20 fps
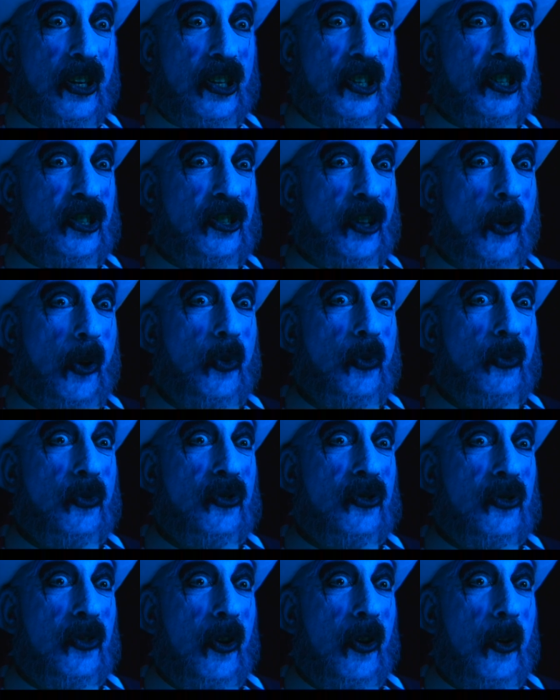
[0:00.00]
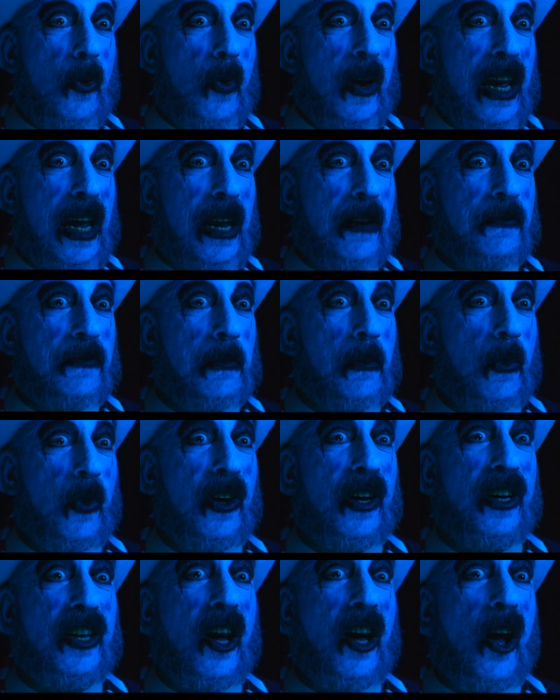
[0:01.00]
than a stone's throw away from
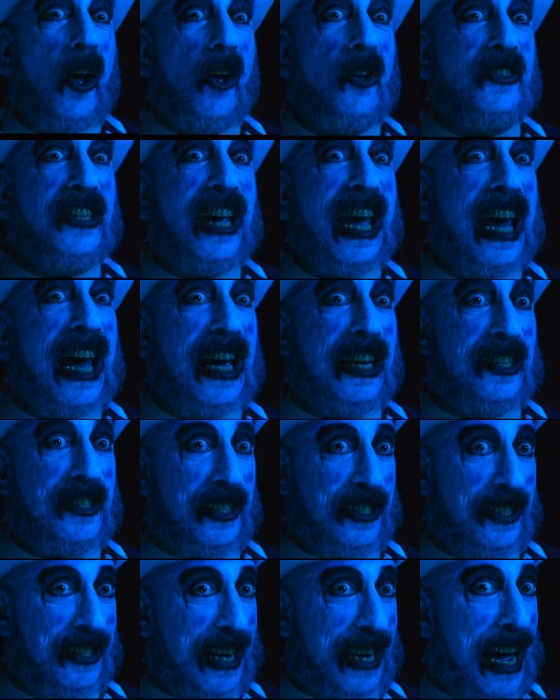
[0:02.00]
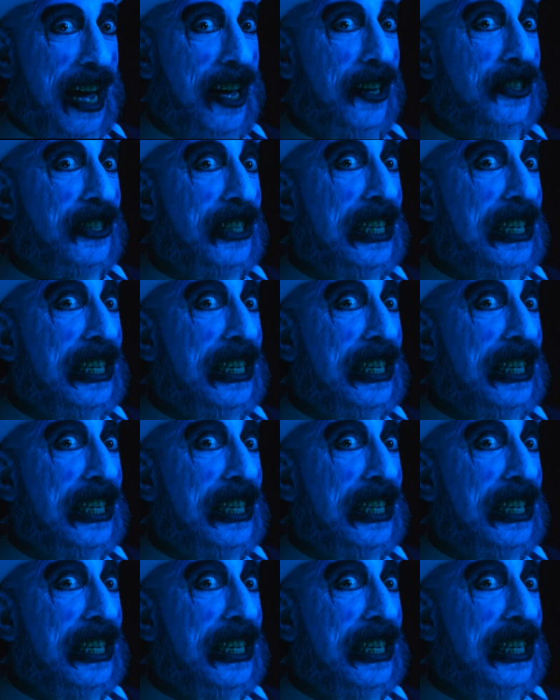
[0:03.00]
where y'all's ass is now